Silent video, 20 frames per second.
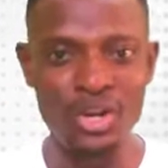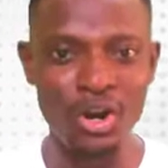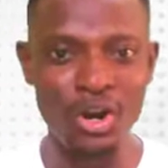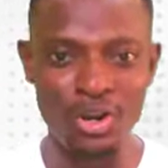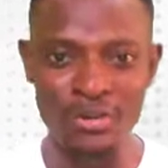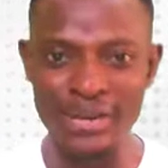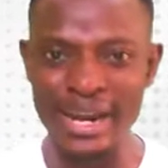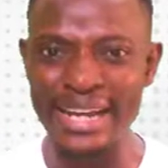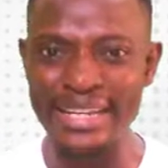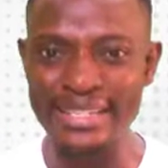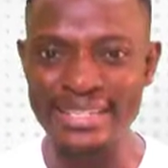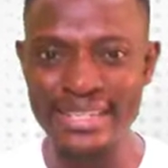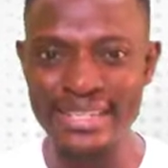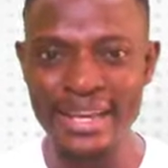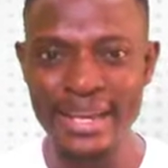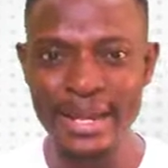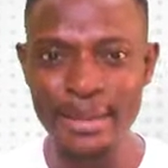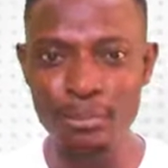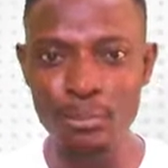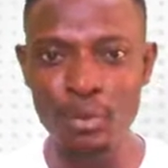Alright,
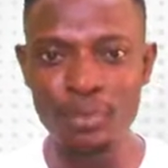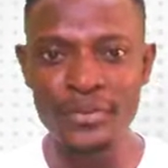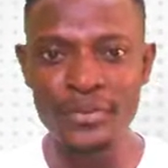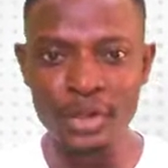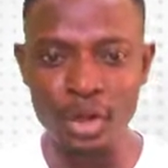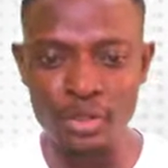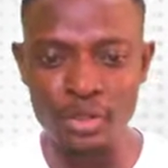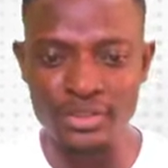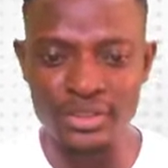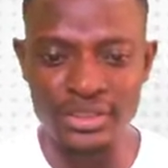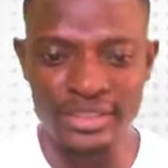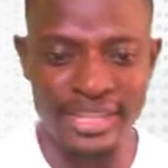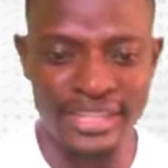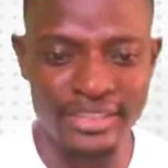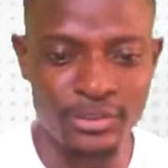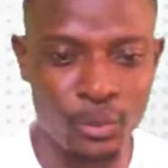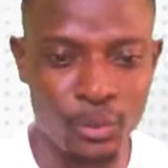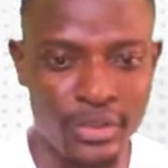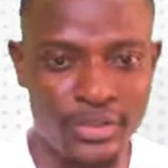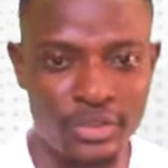moving on to the
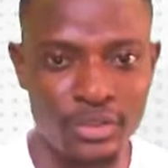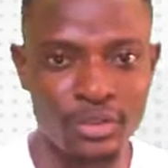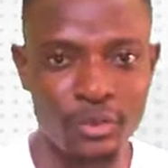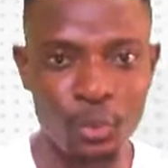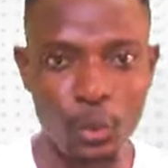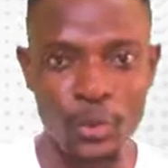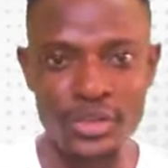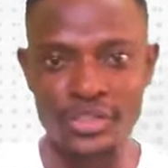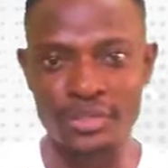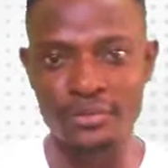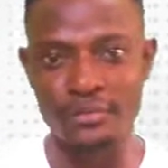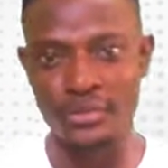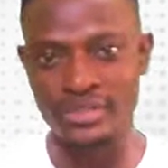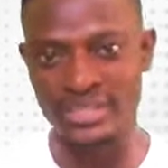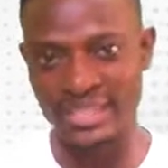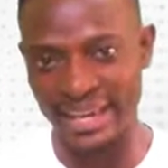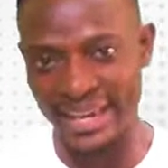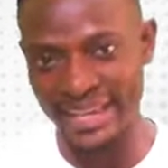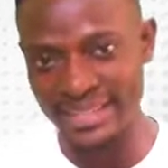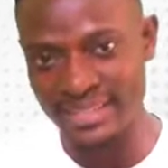next question, question
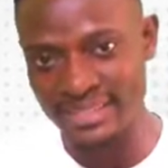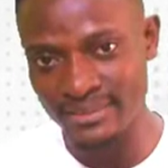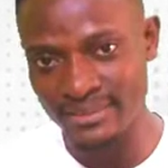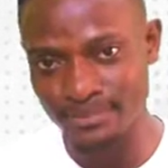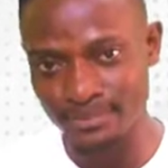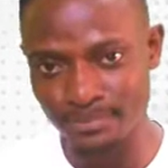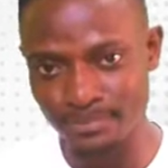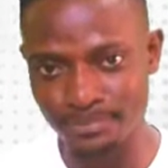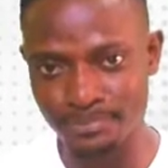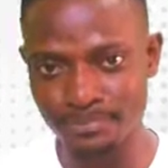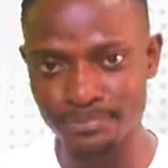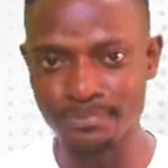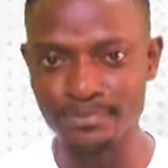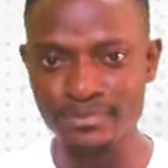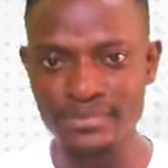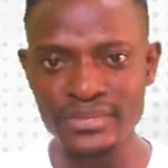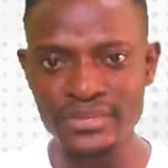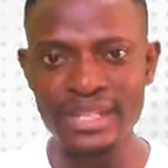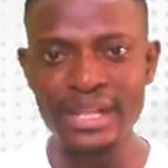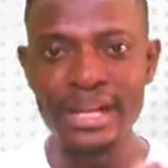48.
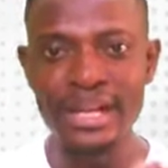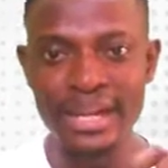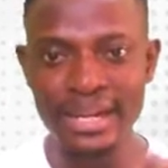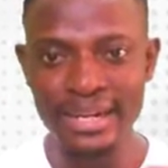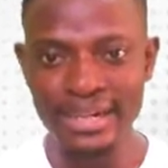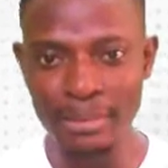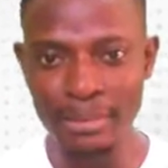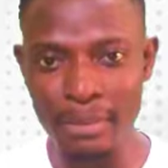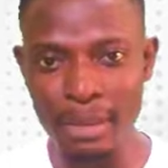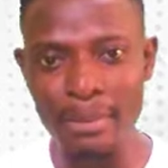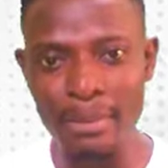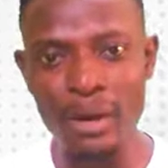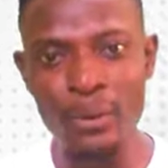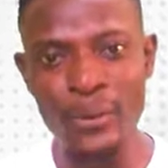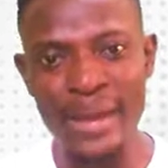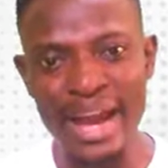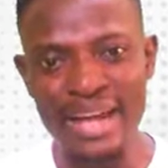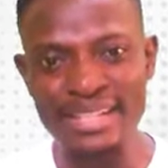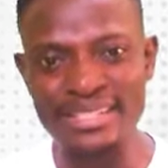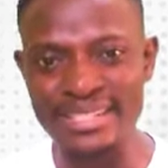Remember, we
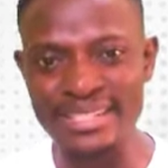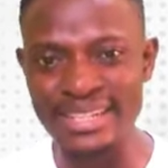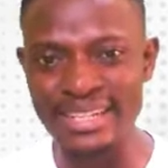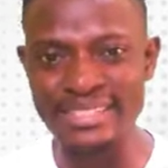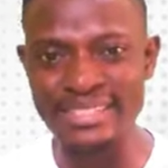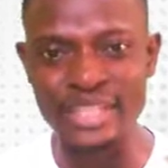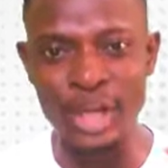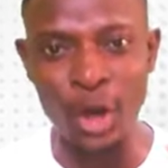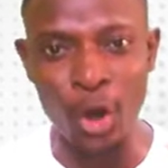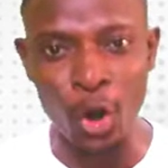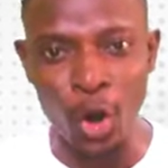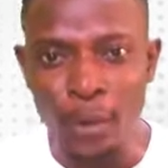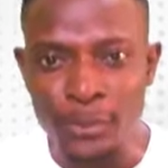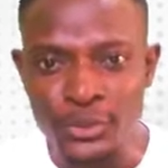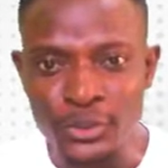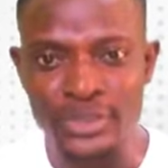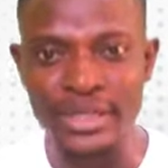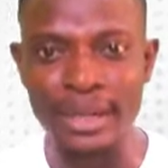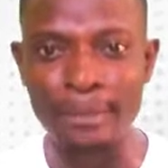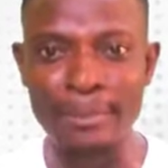had to select the
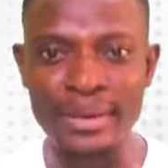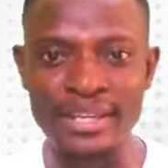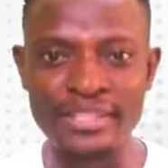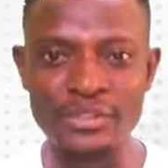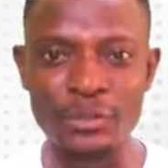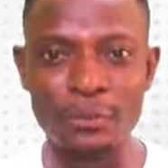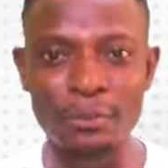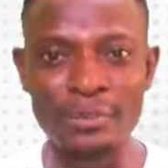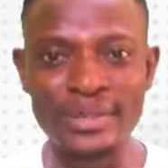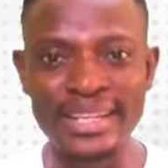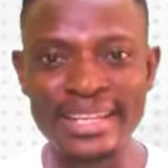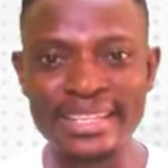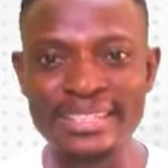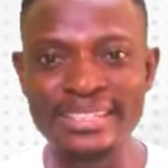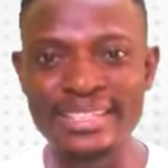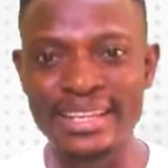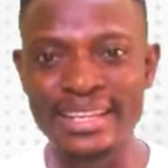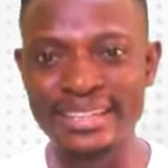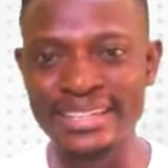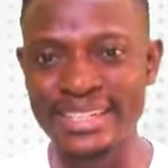option that best
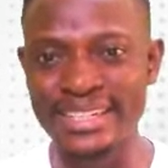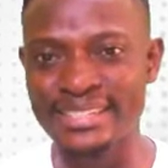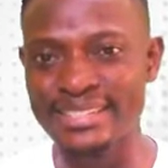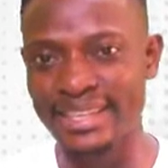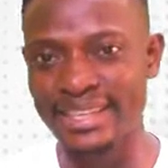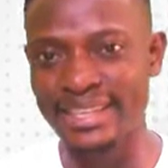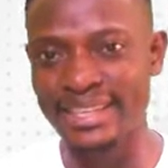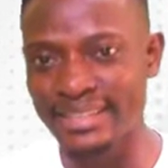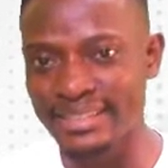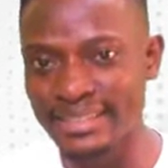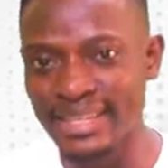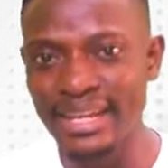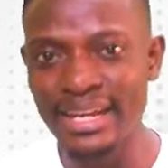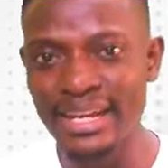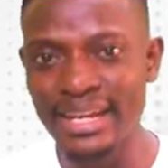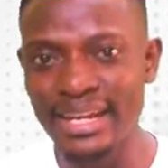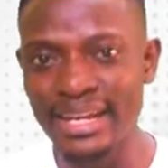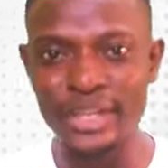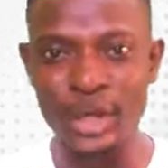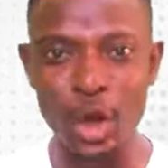completes this sentence,
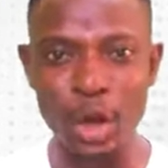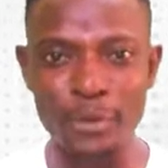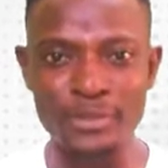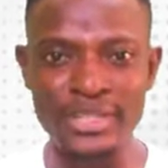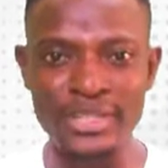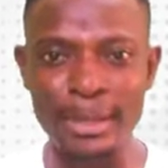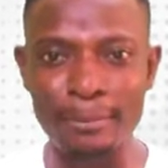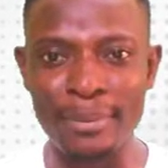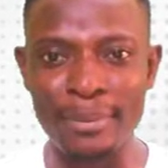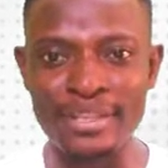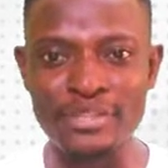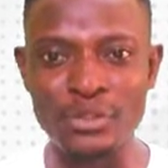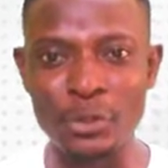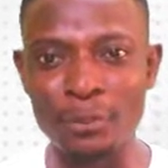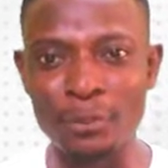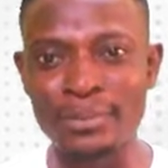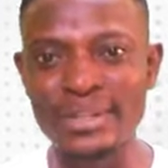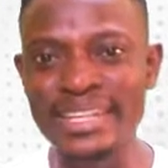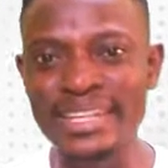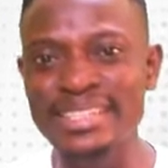the option that best
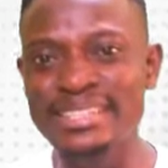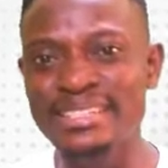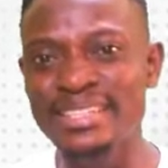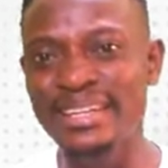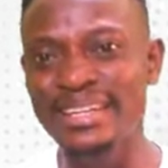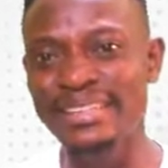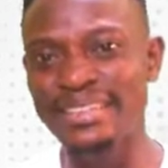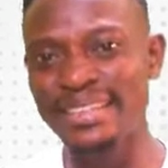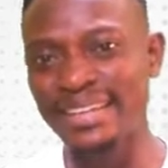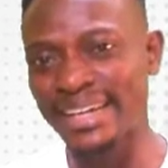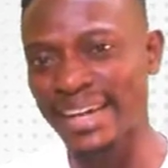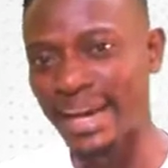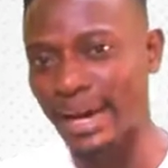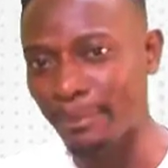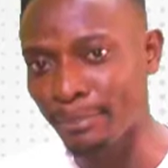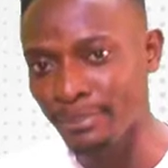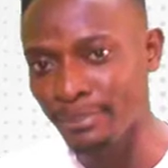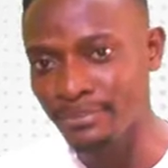completes the gap.